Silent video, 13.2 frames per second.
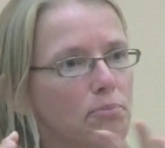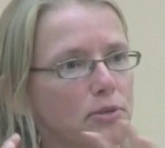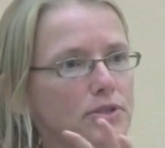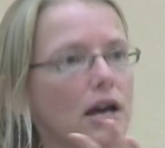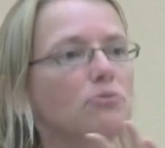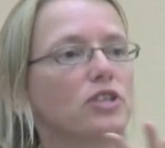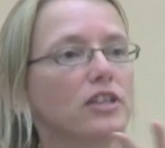a
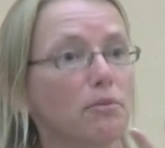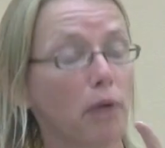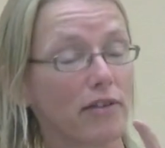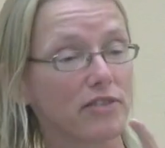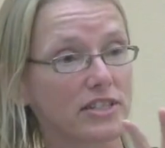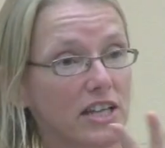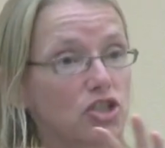presumption that
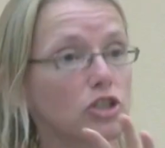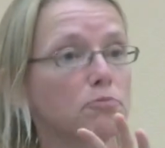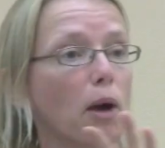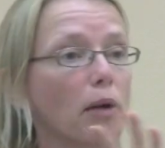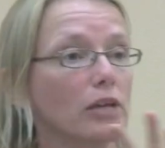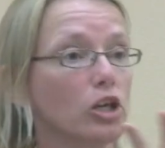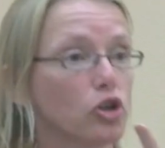privatization is
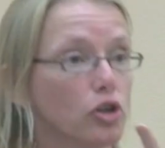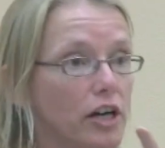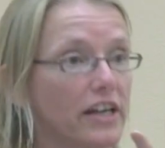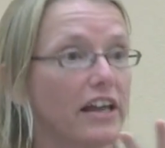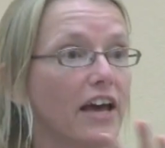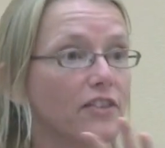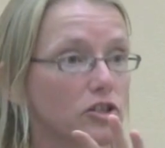probably good,
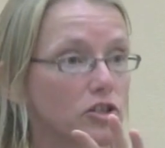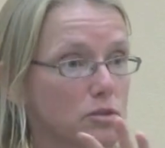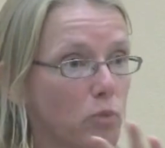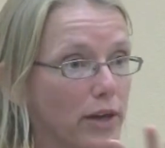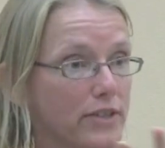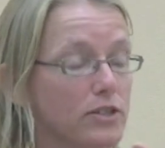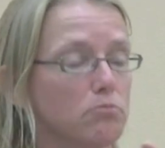and there's some
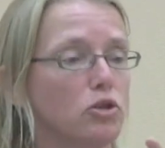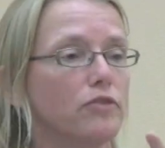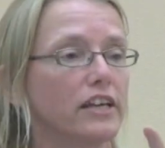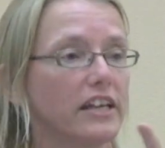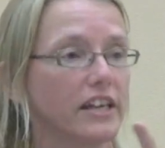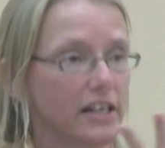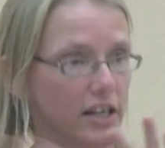ways to move
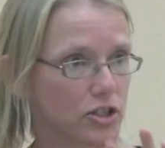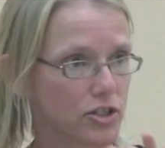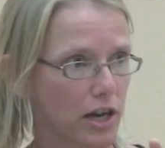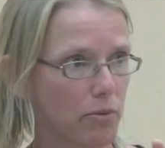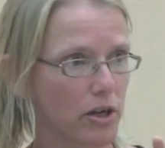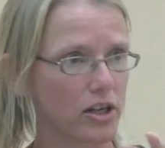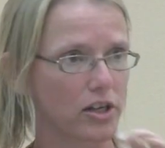it, and here's
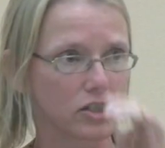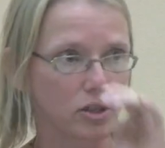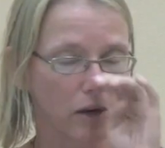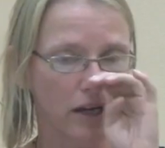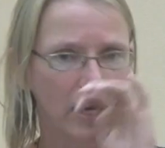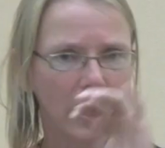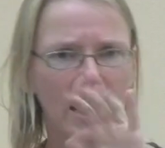how we're going to do
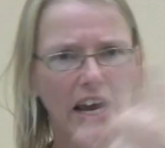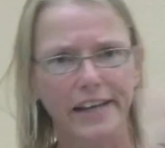it.